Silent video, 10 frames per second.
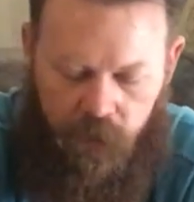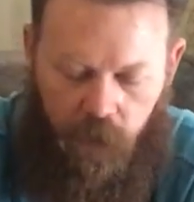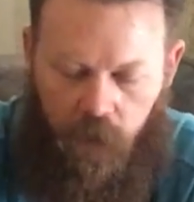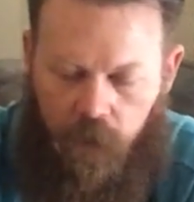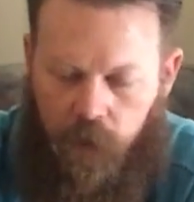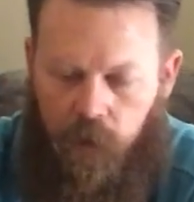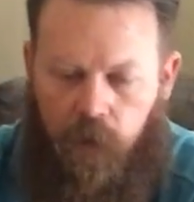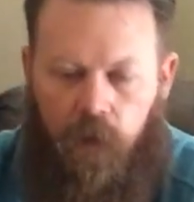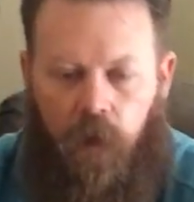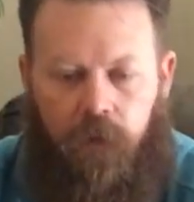So
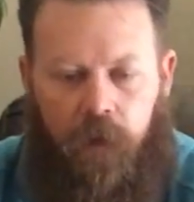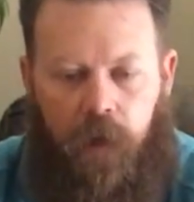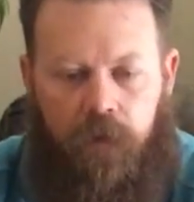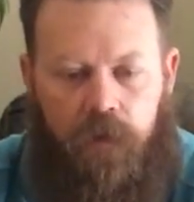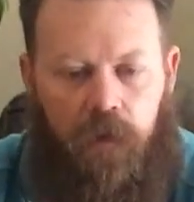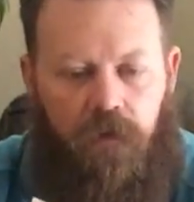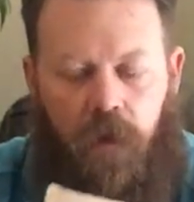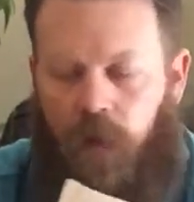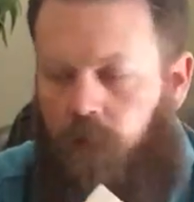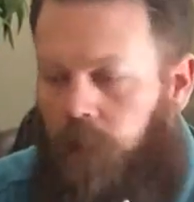I think everything's
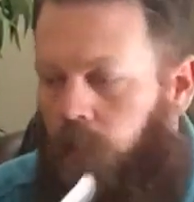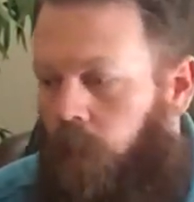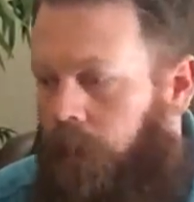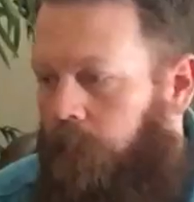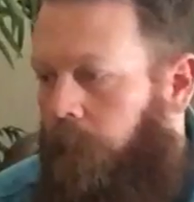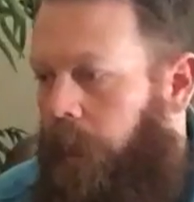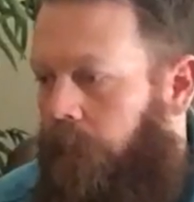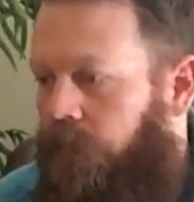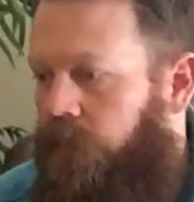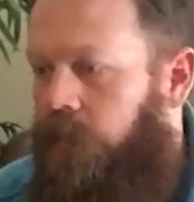got a red, white, and
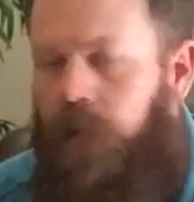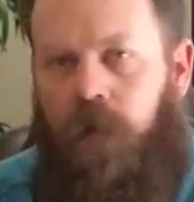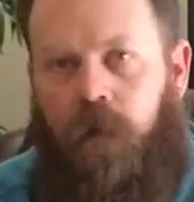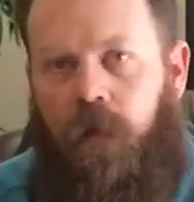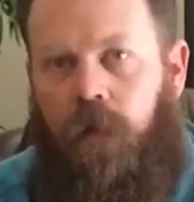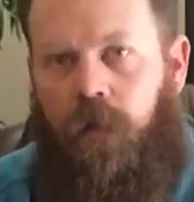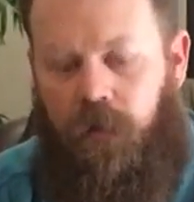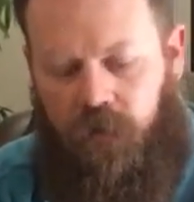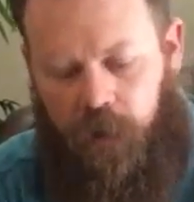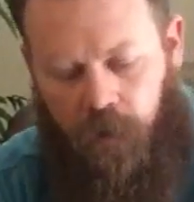bass
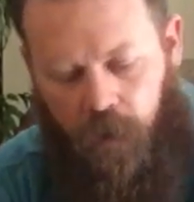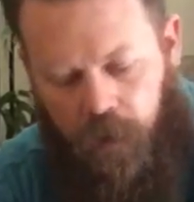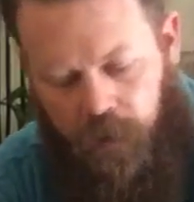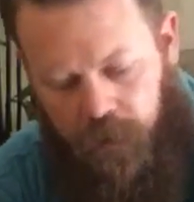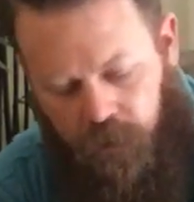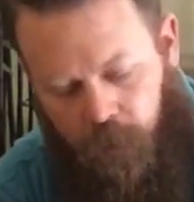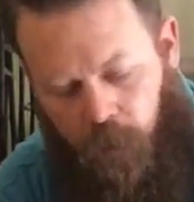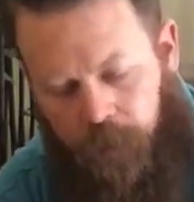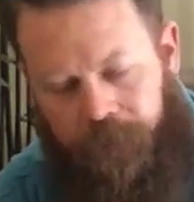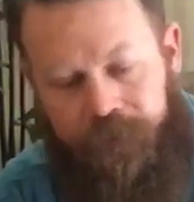sticker on it at this
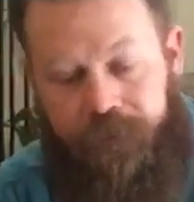point.